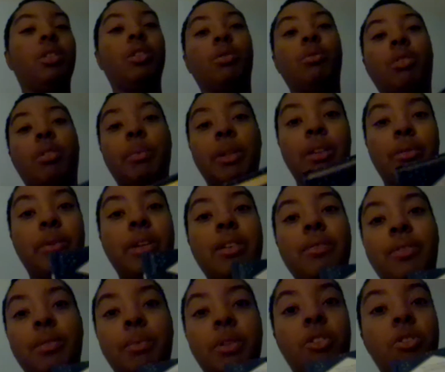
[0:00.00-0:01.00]
You want me to
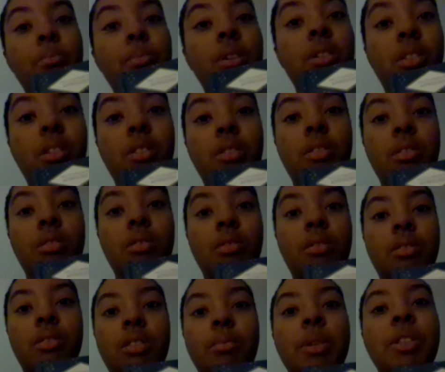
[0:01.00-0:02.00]
read from this book?
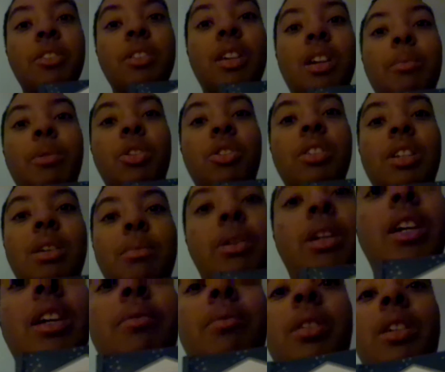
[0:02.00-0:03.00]
Let me see how much time
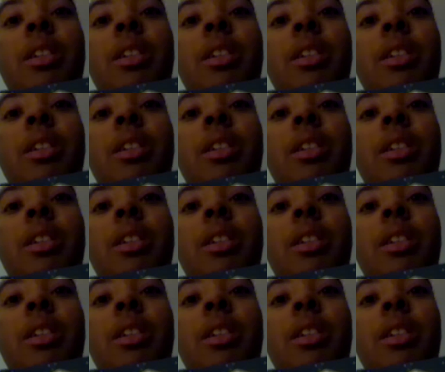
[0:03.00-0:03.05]
I have